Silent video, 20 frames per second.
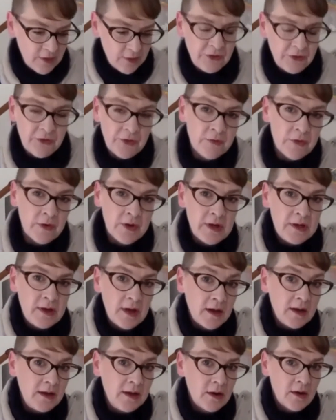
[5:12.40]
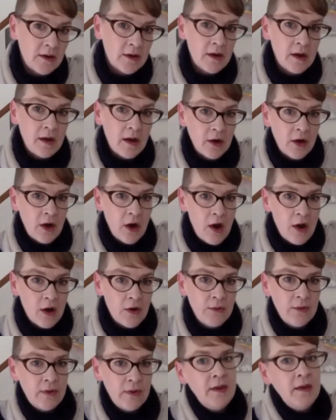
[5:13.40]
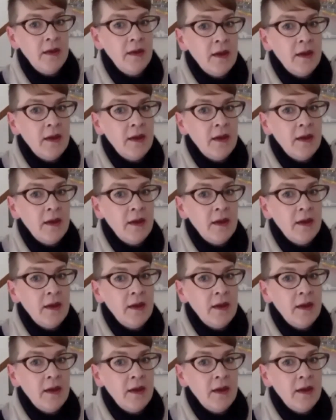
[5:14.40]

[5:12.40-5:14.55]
just over a year ago.